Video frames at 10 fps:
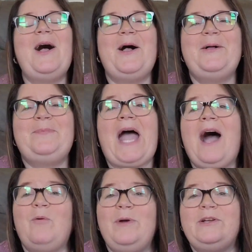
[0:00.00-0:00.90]
Um,
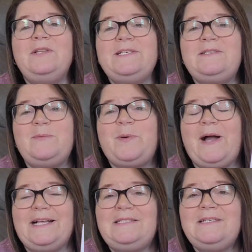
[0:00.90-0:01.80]
I will list the
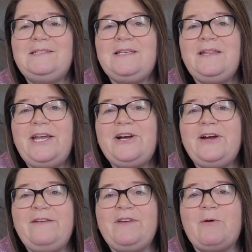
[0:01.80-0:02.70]
prices in
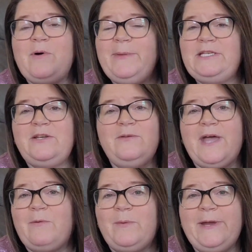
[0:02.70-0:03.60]
there if y'all want me to.
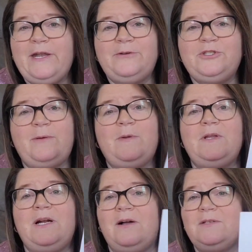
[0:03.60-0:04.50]
That will be no
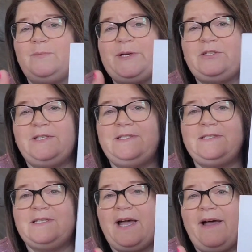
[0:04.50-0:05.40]
trouble at all, especially
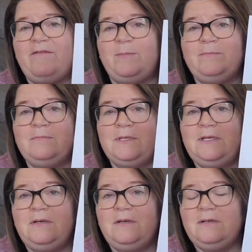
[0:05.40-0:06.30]
since I have them
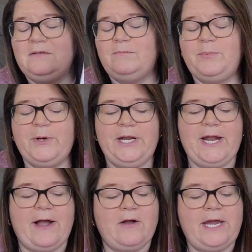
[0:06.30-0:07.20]

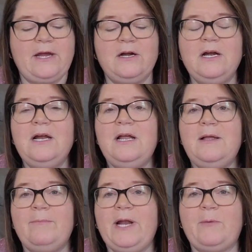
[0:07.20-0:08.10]
printed out here.
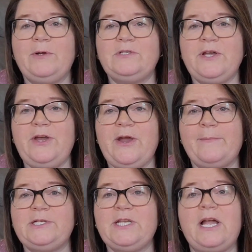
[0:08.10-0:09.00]
But I will tell you
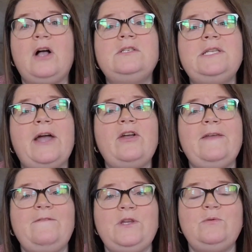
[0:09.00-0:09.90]
how much they cost. Now,
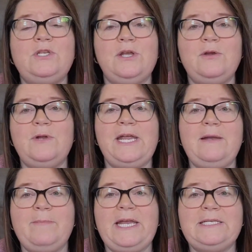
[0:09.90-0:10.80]
if you do
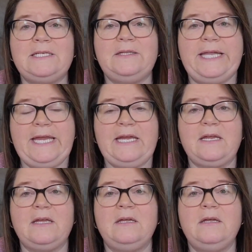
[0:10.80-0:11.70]
need me to
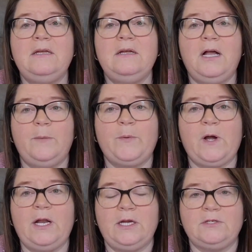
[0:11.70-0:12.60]
link a
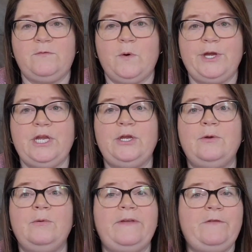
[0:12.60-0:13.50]
product for
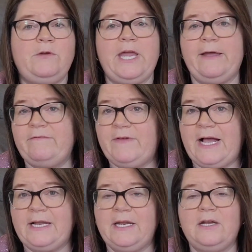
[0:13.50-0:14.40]
you, if you can't
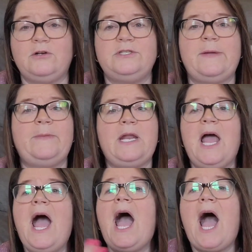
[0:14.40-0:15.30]
find it or something,
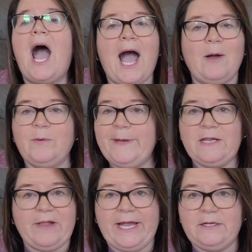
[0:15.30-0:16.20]
I will be
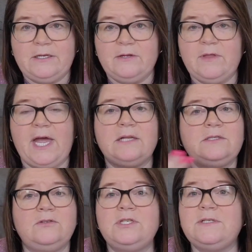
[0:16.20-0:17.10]
glad to do
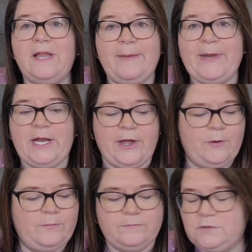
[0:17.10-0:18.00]
that. So just let me
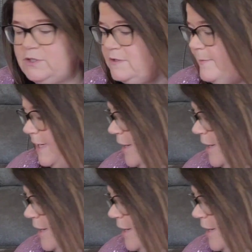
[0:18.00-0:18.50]
know. Just let